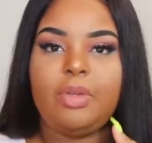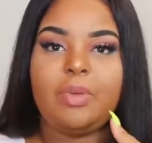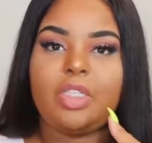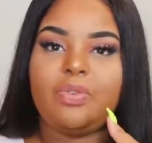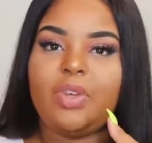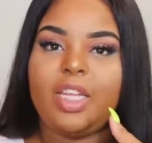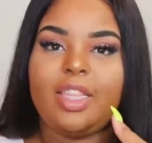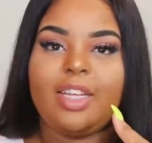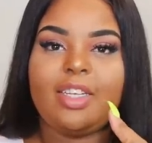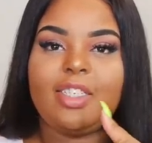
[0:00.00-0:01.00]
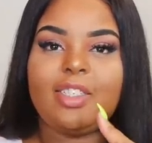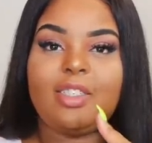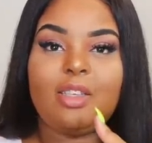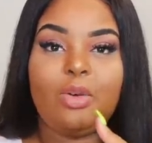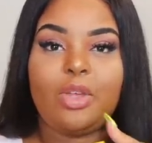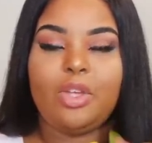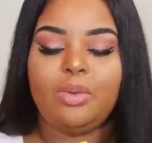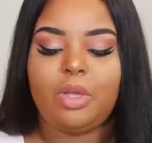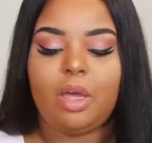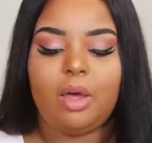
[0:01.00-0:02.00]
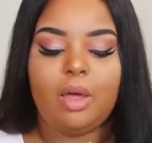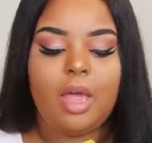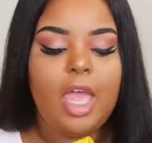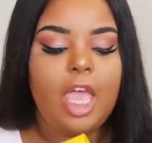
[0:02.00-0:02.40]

when you put your foot in there, it's just so cute, y'all,